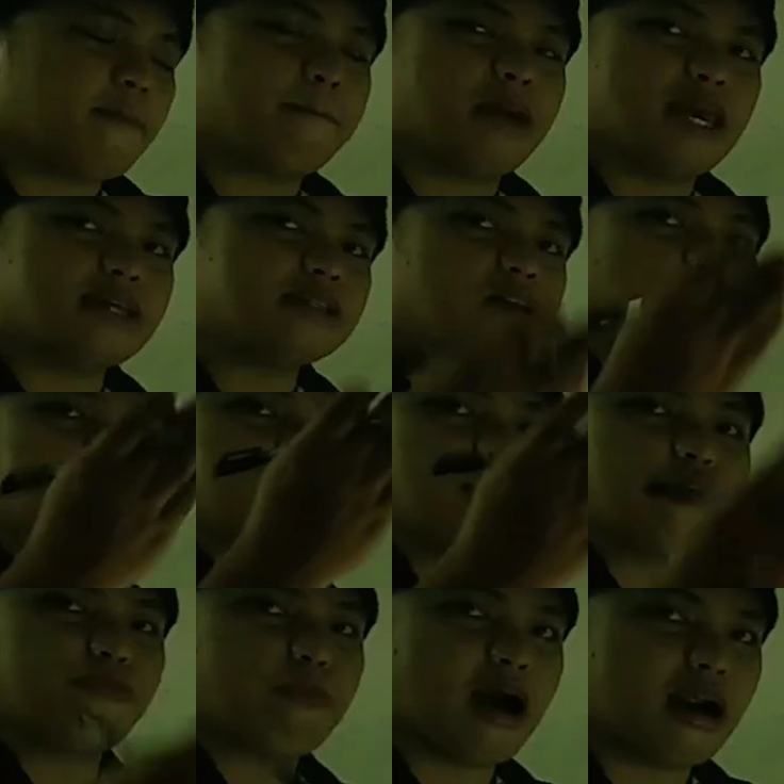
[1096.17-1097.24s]
based on
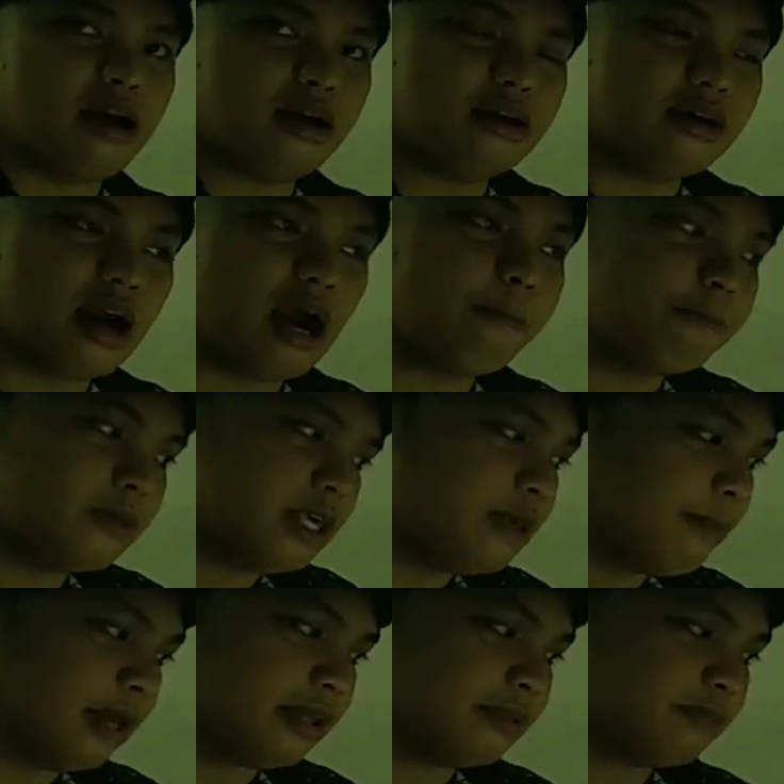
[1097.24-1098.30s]
the paragraph
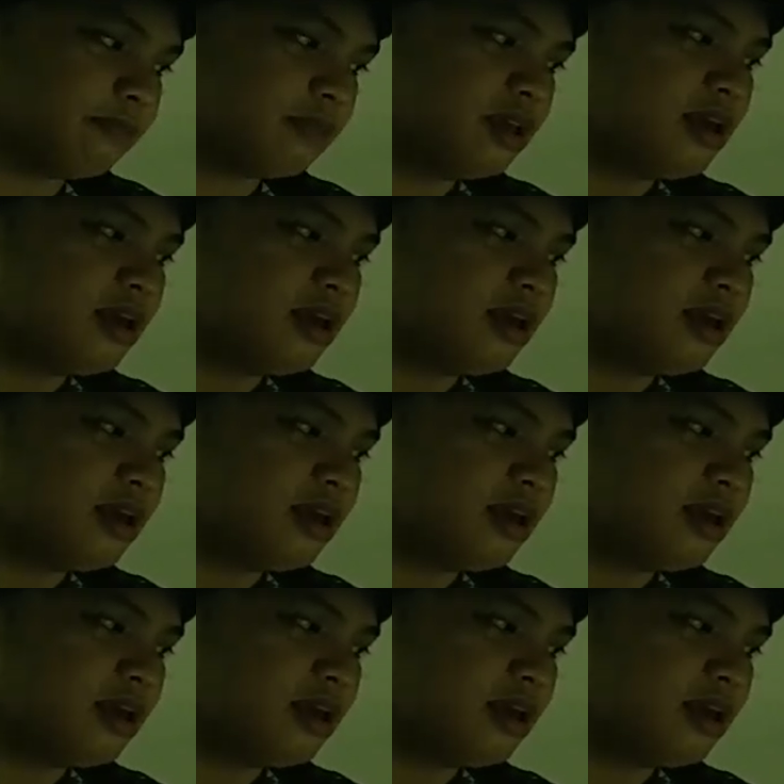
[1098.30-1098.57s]
given?